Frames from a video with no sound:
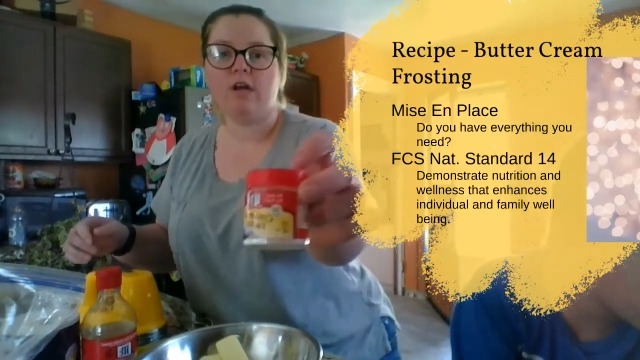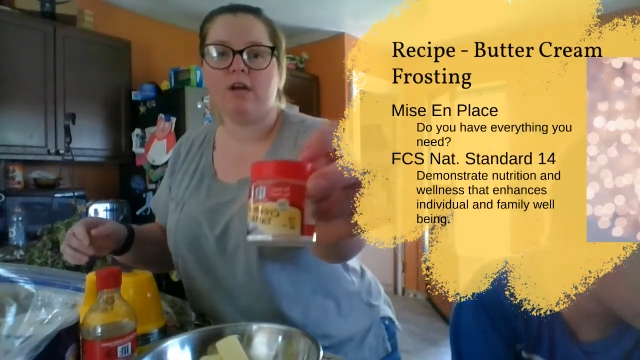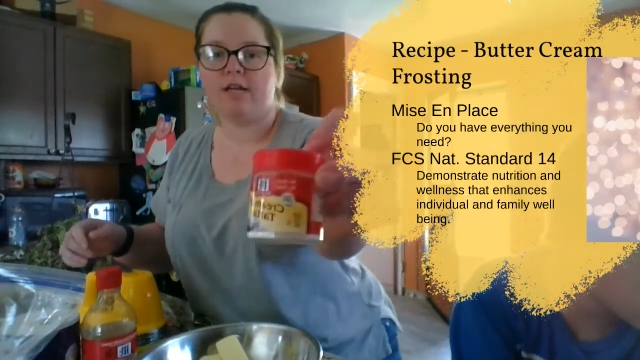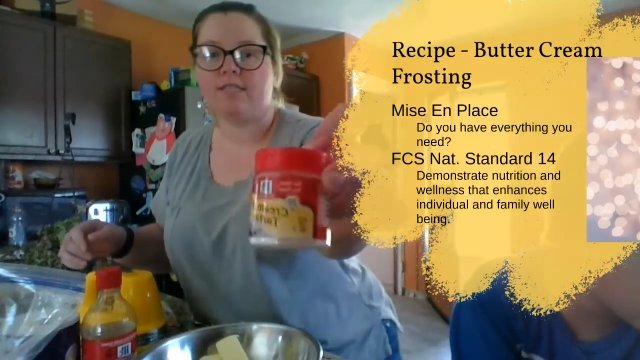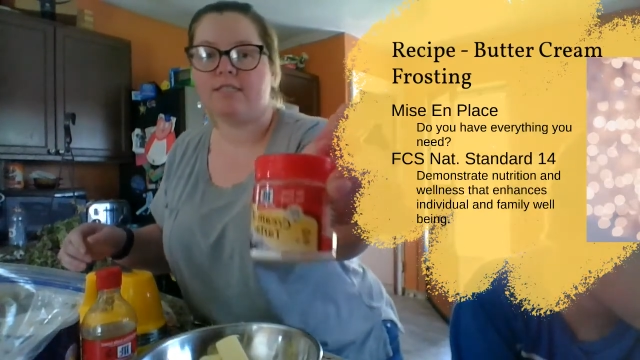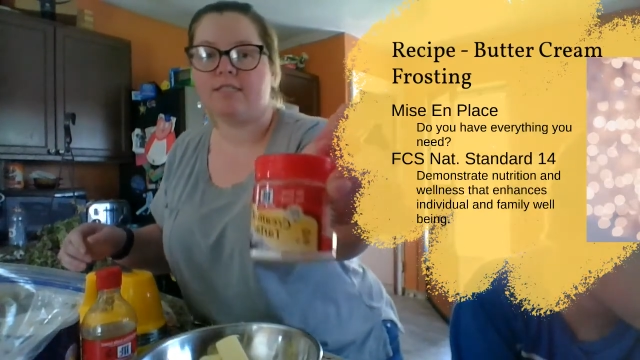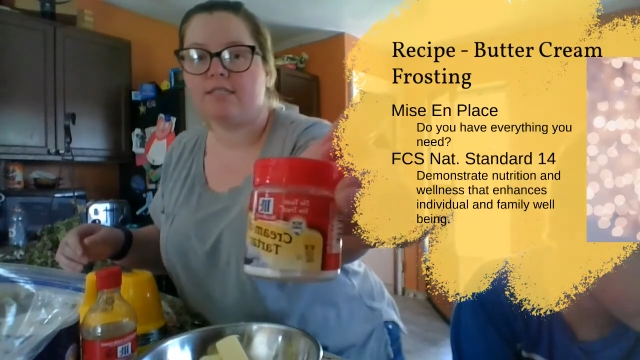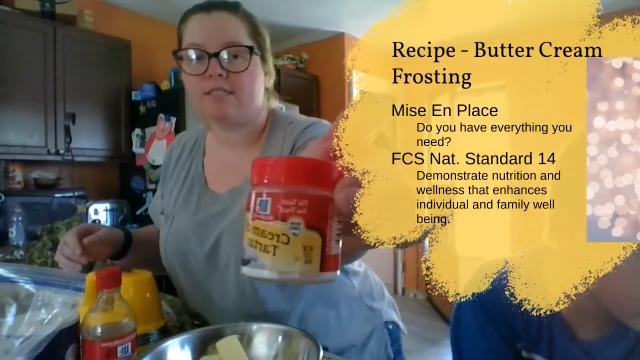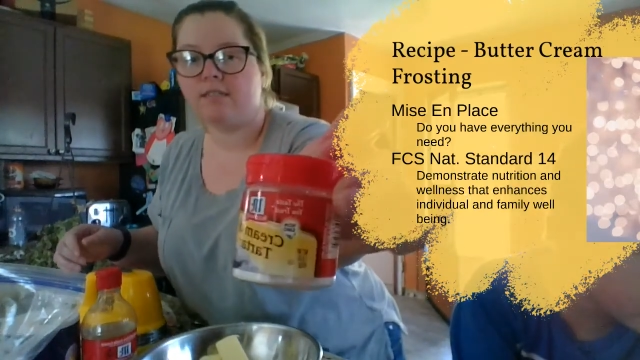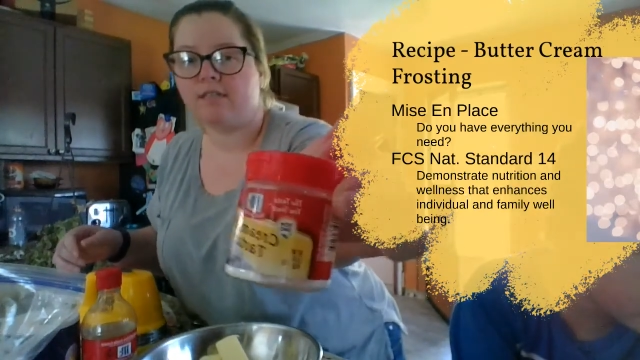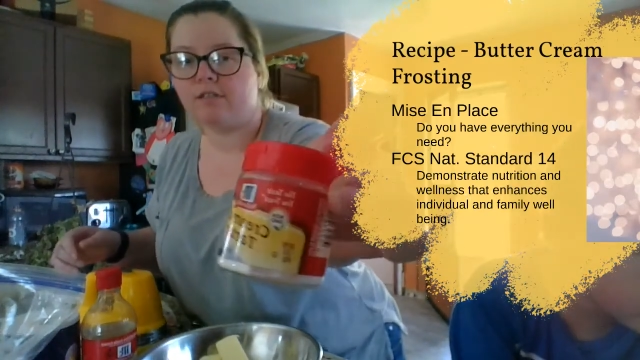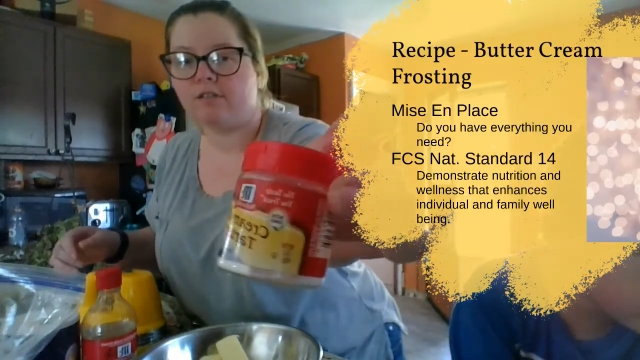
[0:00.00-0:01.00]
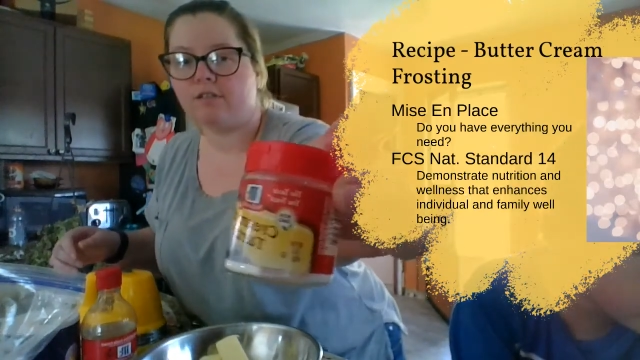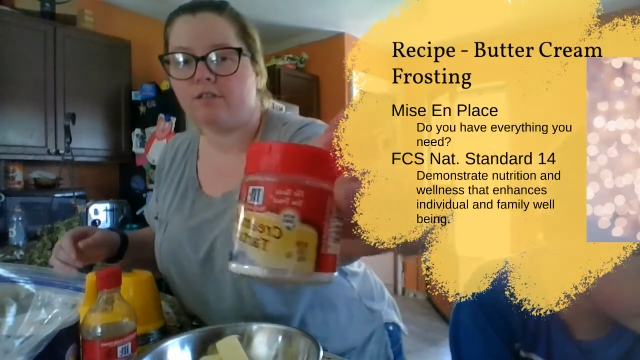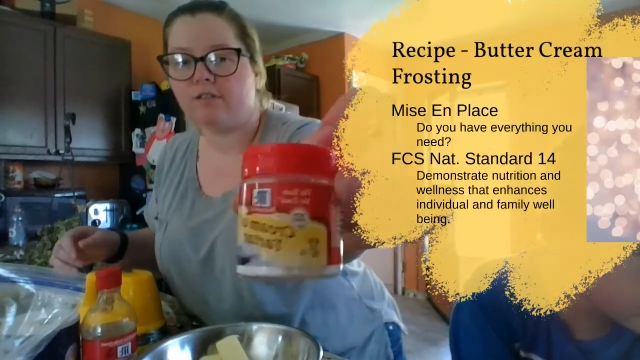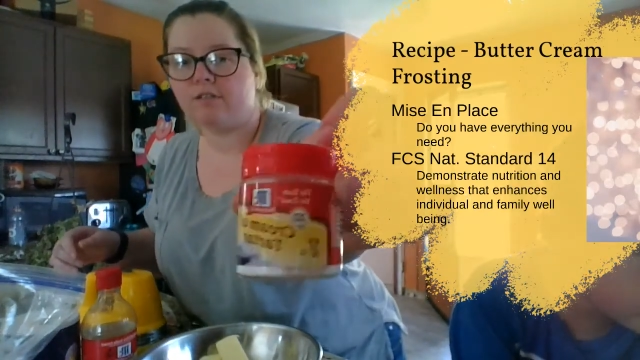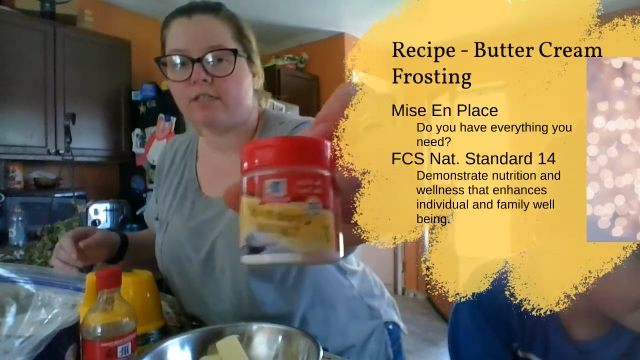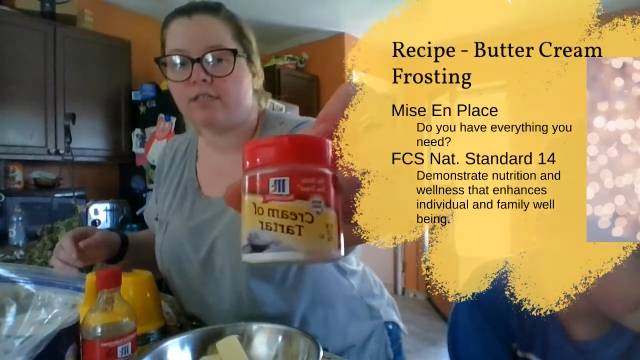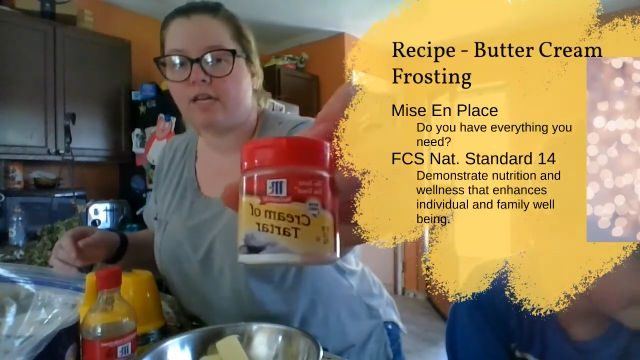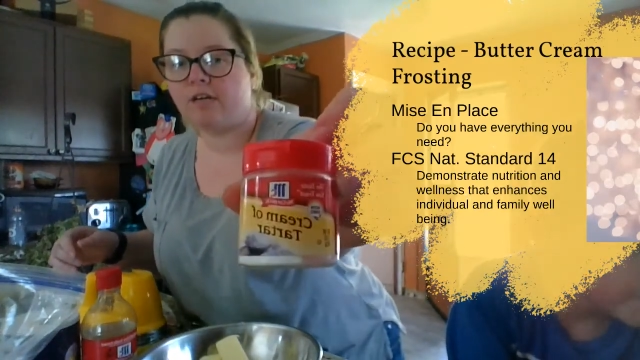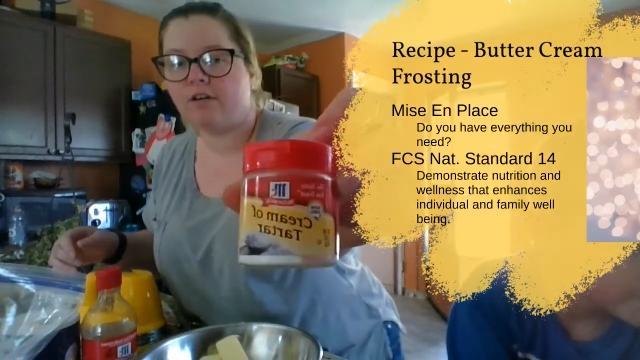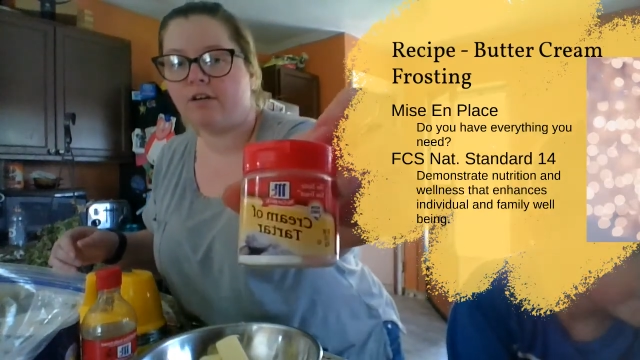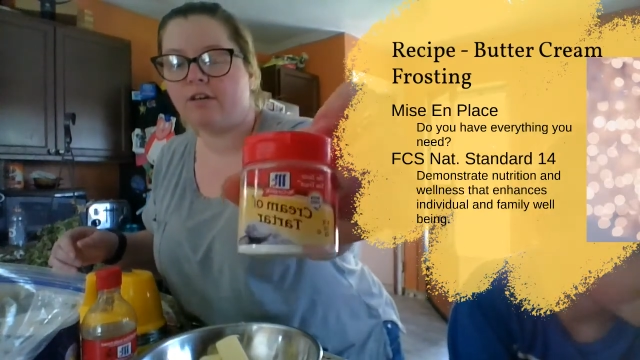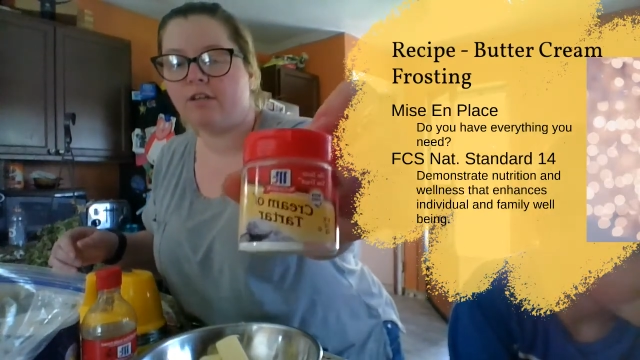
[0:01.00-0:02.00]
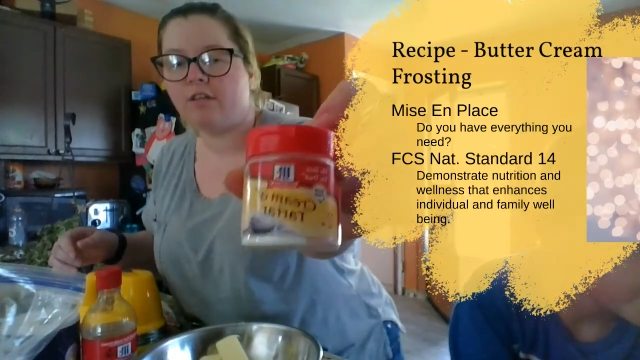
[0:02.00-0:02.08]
it's this little container, that's